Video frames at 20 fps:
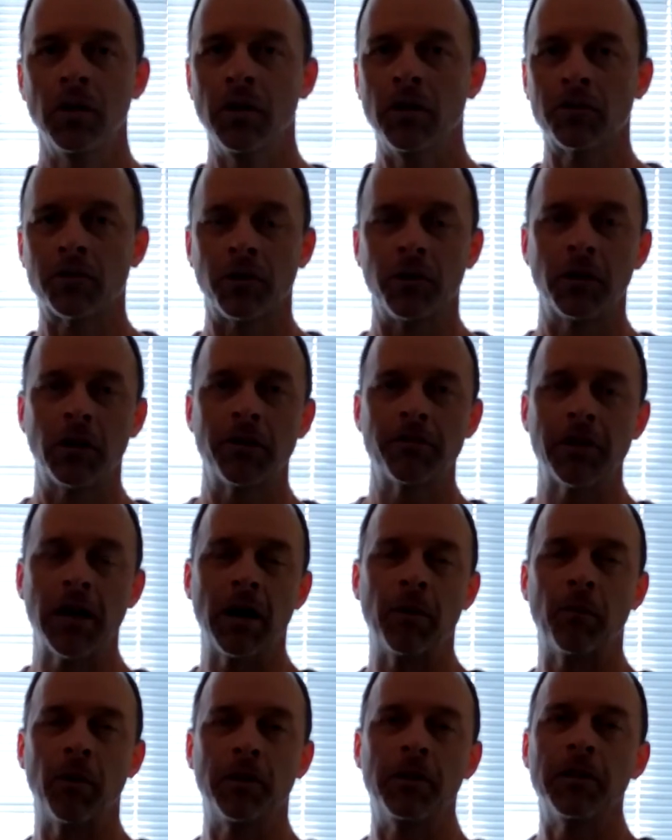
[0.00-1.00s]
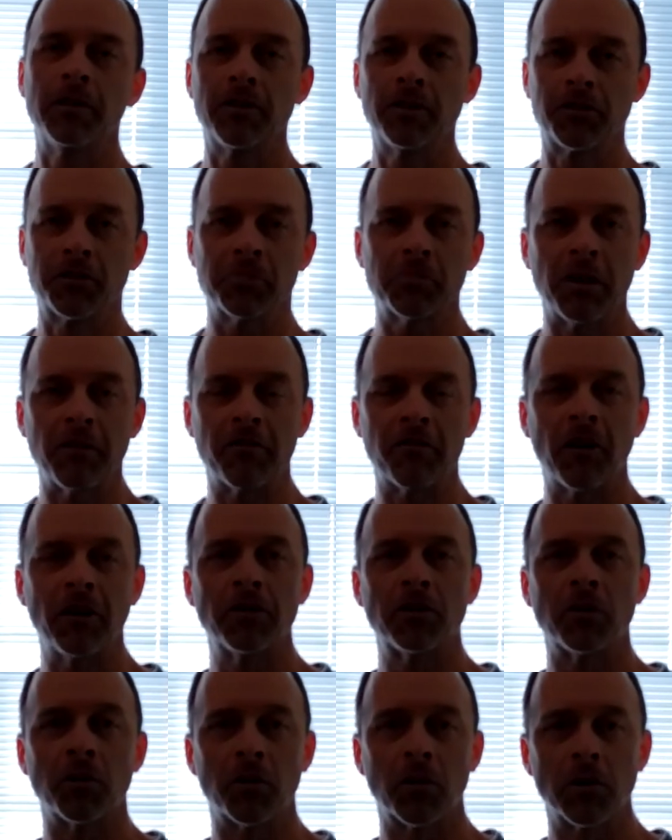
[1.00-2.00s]
So here I've got one. This isn't my
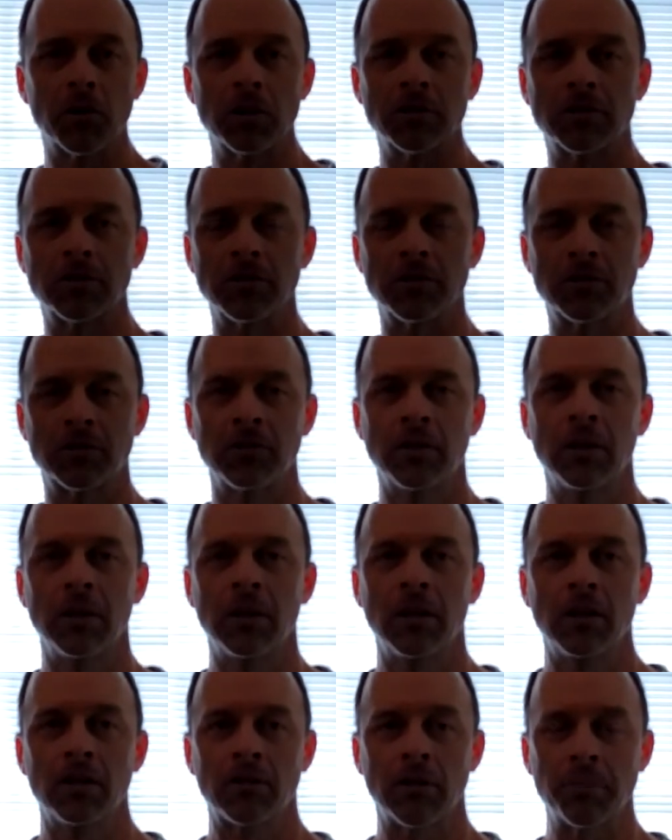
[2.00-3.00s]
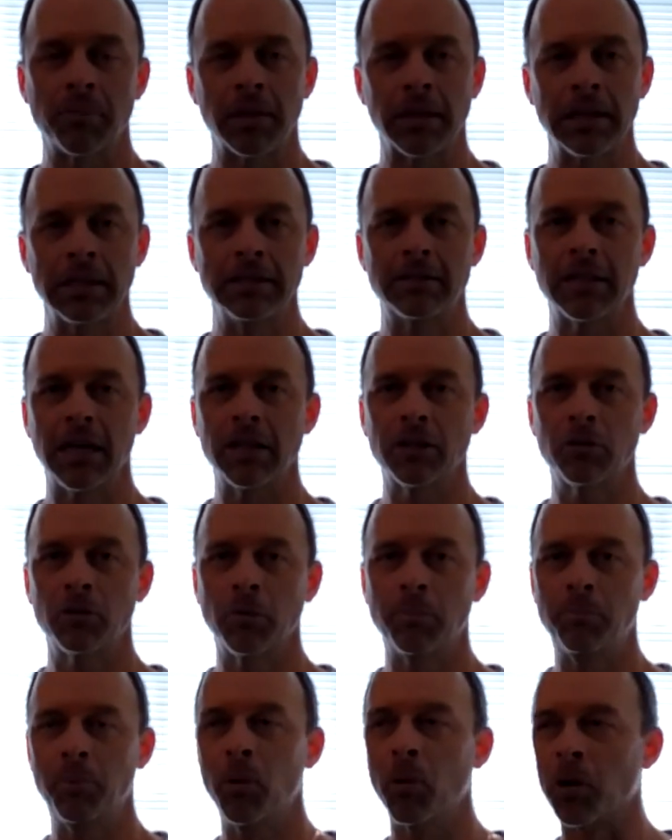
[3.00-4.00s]
front door. This is something that leads out to a
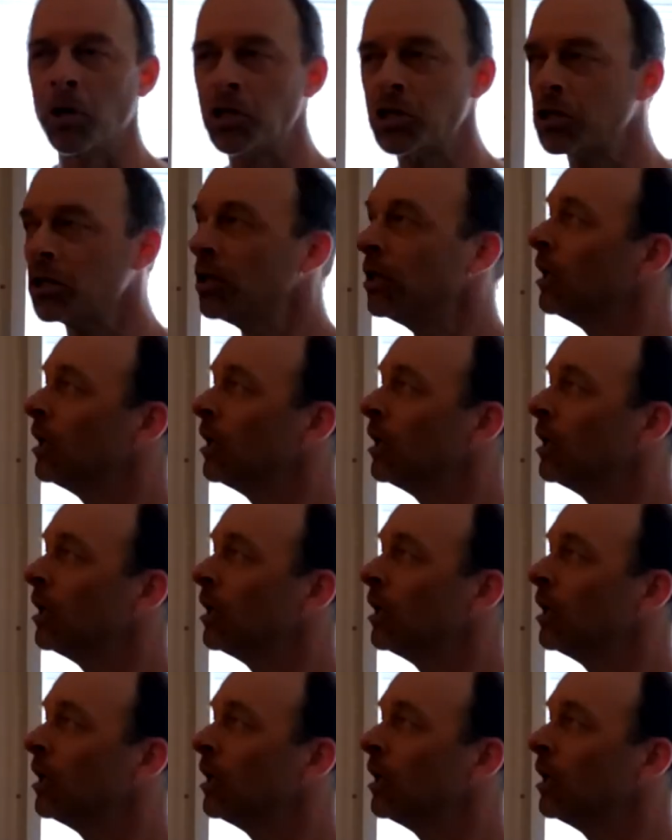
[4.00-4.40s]
porch.